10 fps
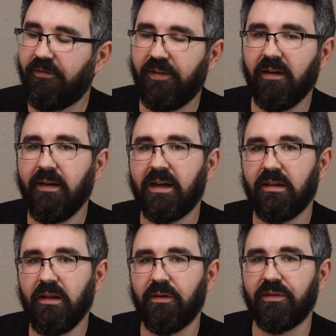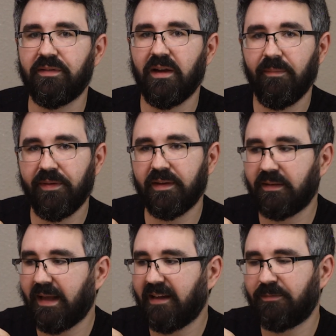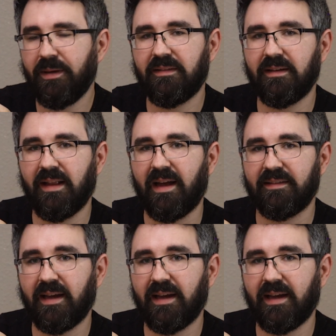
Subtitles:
very close to this last piece of glass.